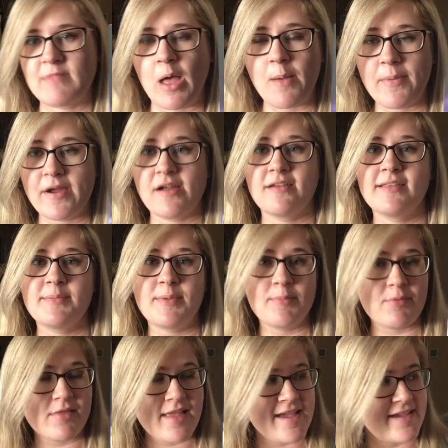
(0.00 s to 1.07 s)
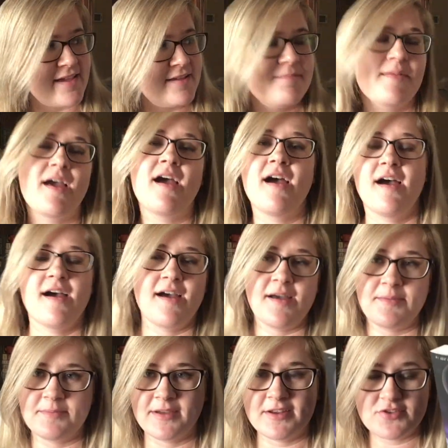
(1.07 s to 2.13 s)
Apparently people like it.
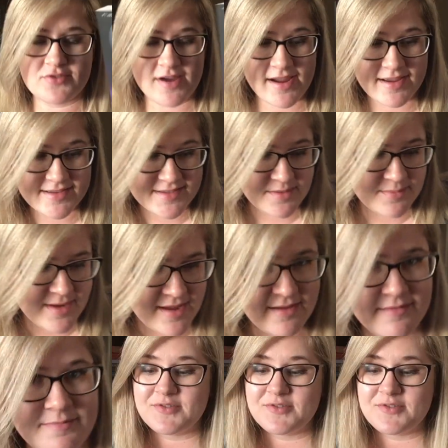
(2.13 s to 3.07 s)
I'm gonna try it someday.